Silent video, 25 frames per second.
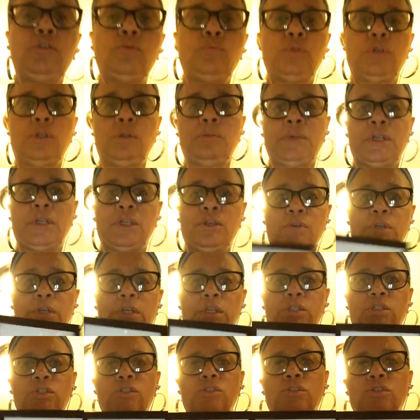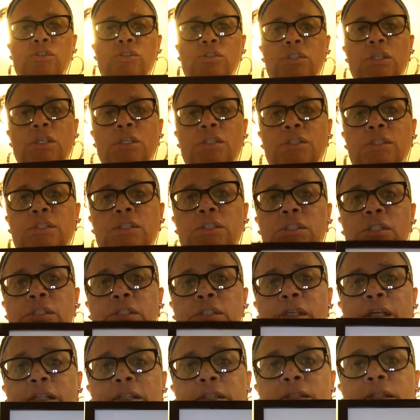is one of my grandsons. This is
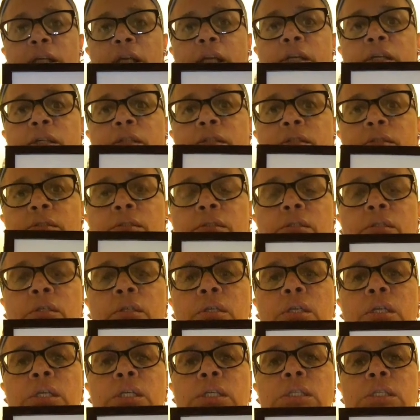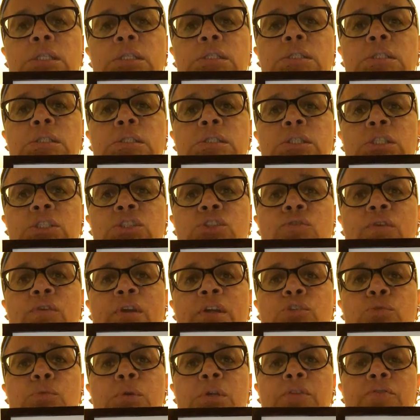Isaiah. He's just
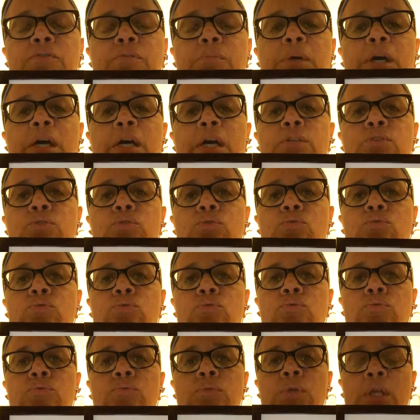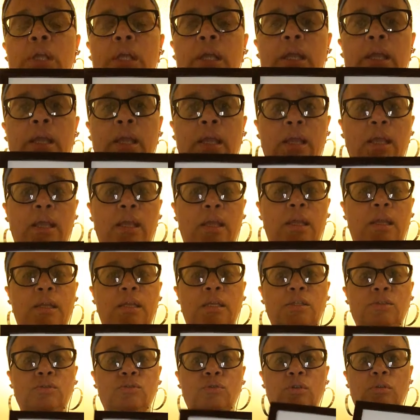graduated from high school, and
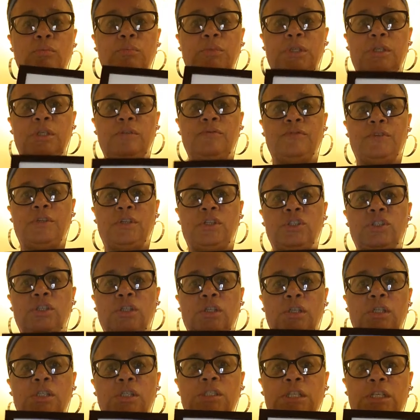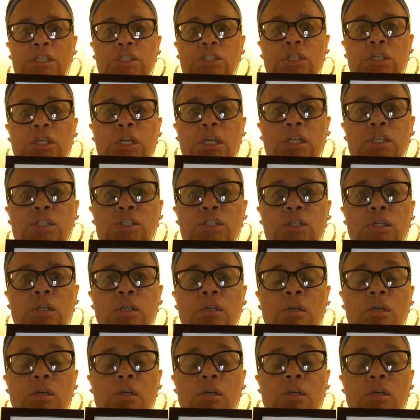he's going to be finishing his education